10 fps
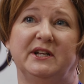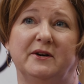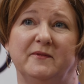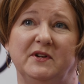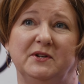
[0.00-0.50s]

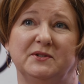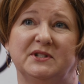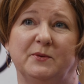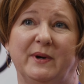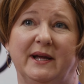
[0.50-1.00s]

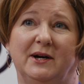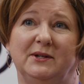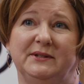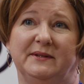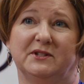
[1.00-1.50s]
interviews that we
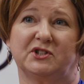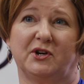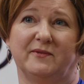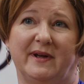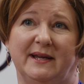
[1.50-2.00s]
held and the
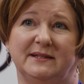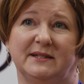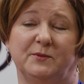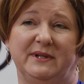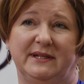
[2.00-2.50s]
surveys
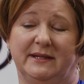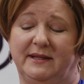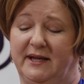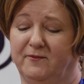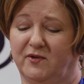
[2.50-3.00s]
that we
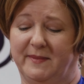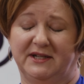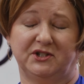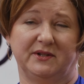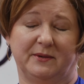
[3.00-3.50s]
did, the
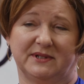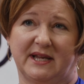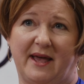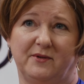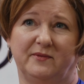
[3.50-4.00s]
information that was
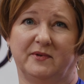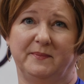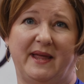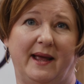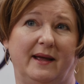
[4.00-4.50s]
gathered
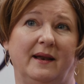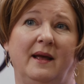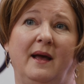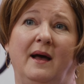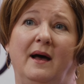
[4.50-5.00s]
from that,
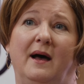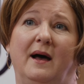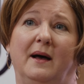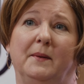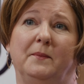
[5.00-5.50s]

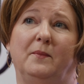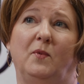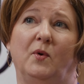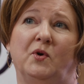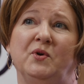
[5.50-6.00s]

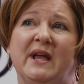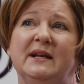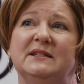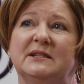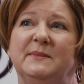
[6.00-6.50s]
um,
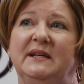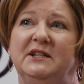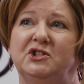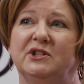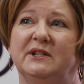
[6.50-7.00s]
created some
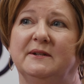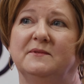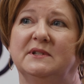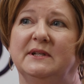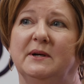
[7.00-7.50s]

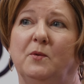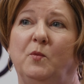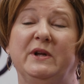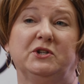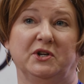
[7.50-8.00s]
initiatives that
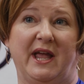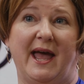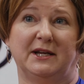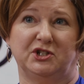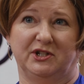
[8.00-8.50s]
we took
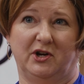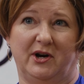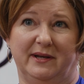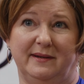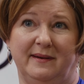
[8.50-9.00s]
action
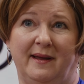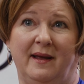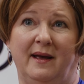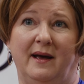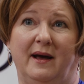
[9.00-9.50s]
on
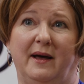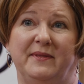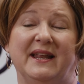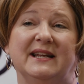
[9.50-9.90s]
uh, that